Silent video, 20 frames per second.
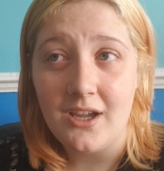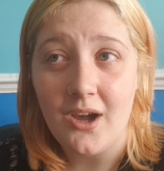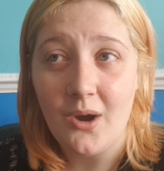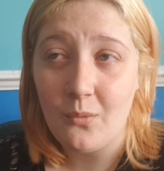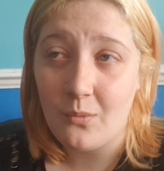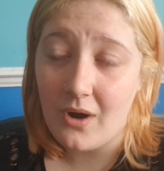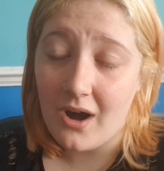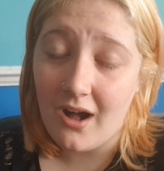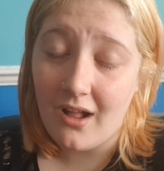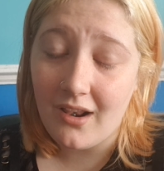a
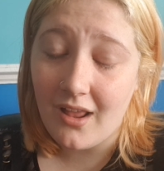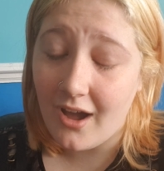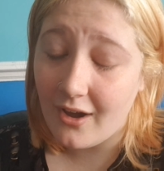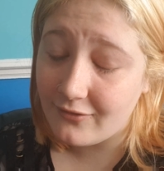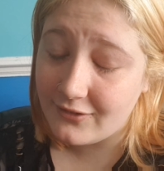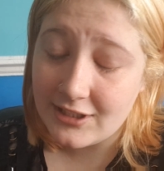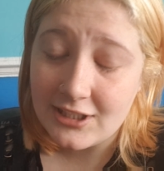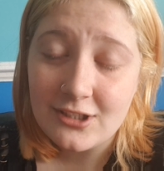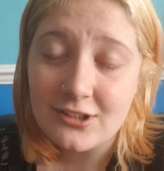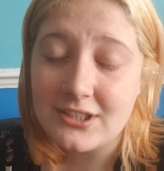while
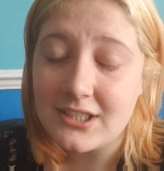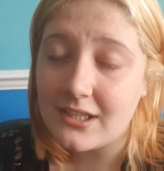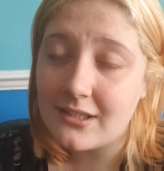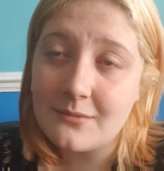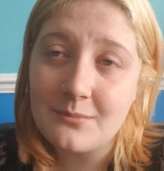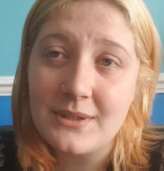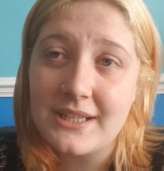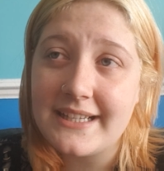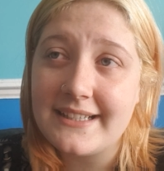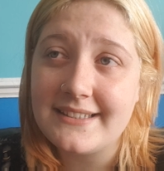after your
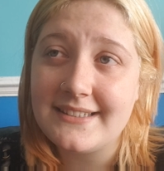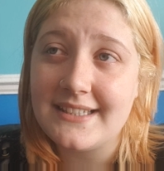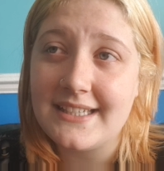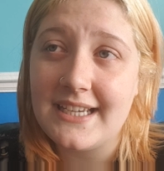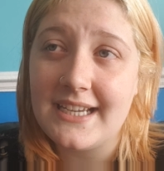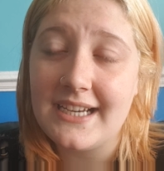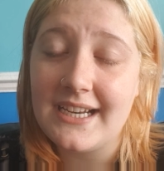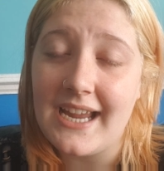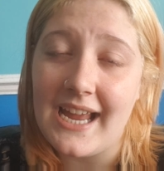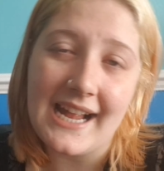tongue
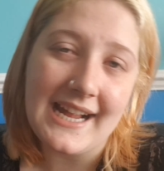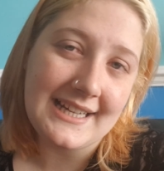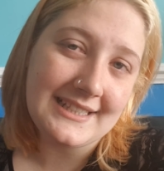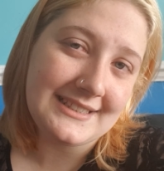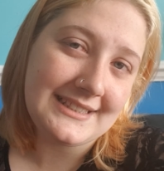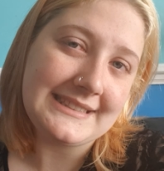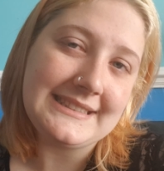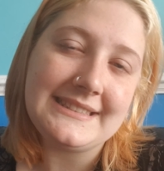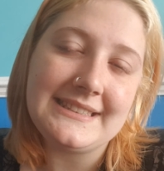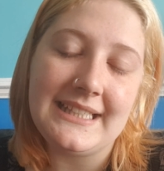piercing,
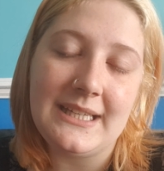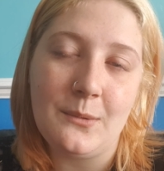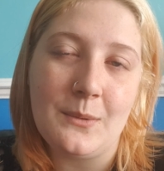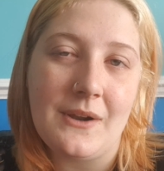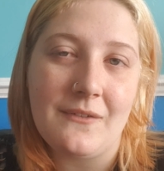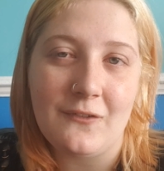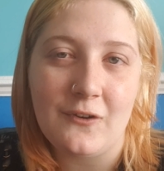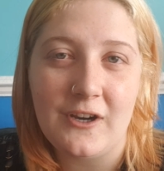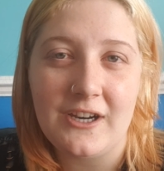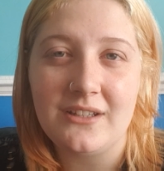and see
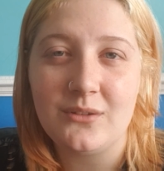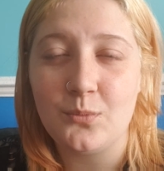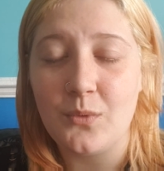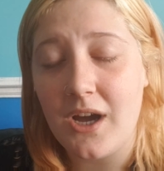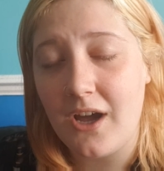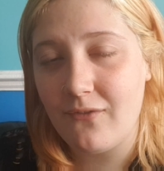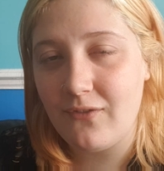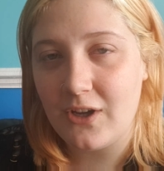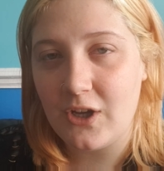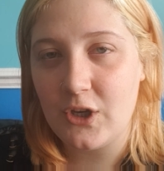whether it's
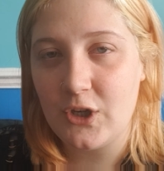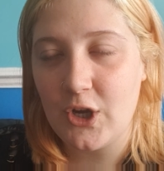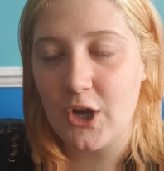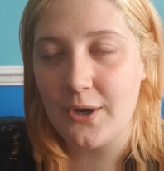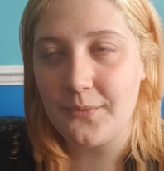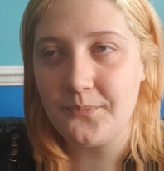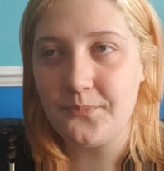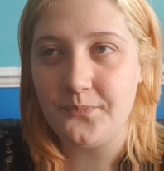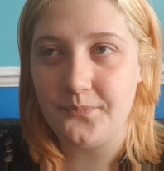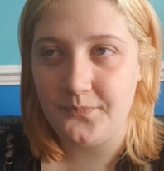worth it or not.